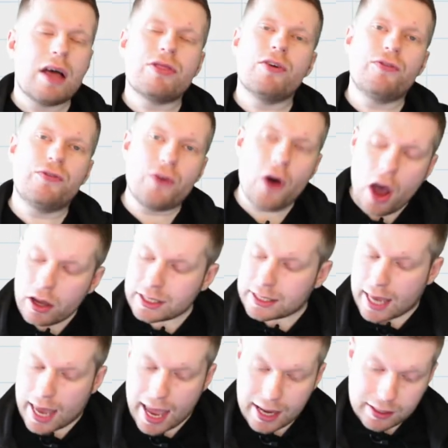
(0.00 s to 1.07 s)
the
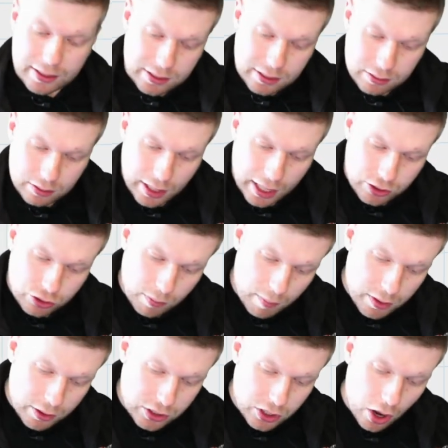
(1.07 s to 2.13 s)
vertex, okay, so
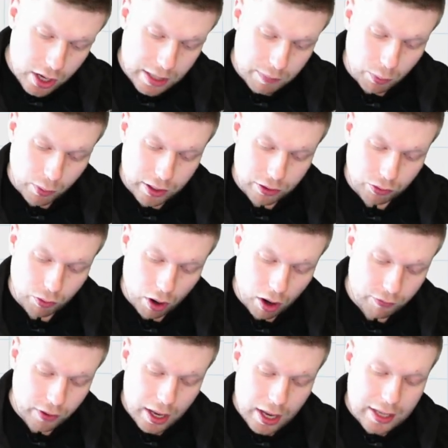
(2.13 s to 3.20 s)
remember the turning point of the graph,